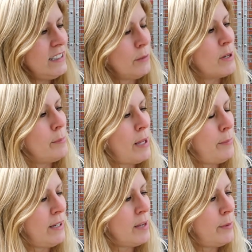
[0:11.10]
Do you want to play
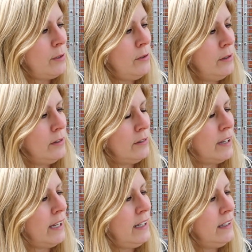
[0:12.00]
peekaboo?
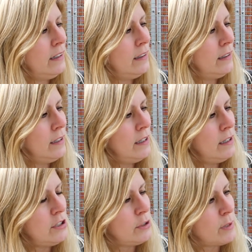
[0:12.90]
What?
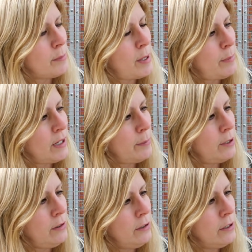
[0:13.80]
Do you want to play
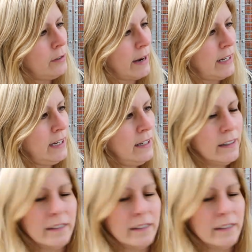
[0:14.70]
peekaboo? You ready?